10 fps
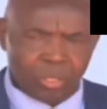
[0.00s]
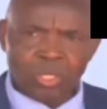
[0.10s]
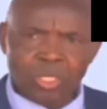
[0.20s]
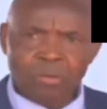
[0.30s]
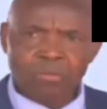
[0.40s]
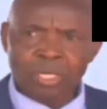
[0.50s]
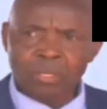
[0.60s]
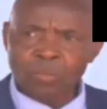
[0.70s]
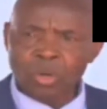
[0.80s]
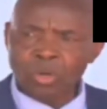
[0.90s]
this was a very
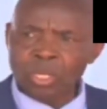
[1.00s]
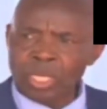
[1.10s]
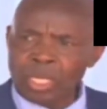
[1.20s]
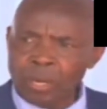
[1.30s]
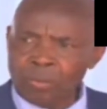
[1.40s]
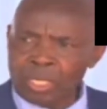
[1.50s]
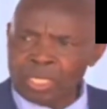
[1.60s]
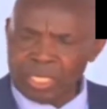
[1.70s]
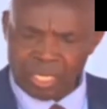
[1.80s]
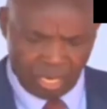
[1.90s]
small hiccup
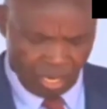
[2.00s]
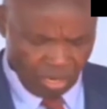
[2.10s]
that